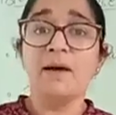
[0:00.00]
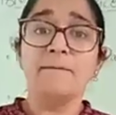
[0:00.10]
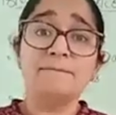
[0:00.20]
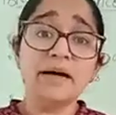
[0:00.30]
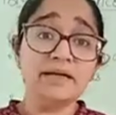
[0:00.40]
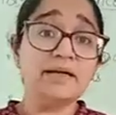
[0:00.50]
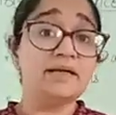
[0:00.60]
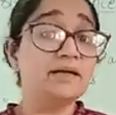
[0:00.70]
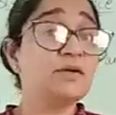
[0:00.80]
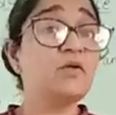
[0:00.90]
but
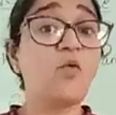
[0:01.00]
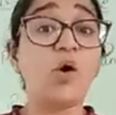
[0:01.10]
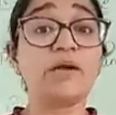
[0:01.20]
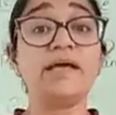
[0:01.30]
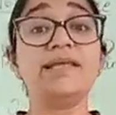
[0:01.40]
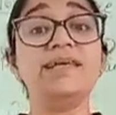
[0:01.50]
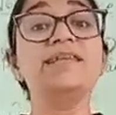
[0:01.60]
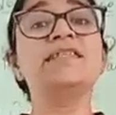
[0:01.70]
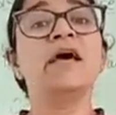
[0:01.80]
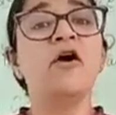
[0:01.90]
here the water
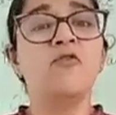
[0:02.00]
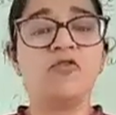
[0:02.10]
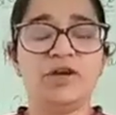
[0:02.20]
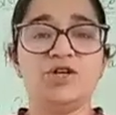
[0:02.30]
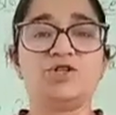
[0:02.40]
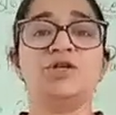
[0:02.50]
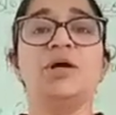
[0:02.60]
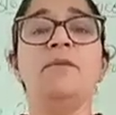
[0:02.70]
is fresh,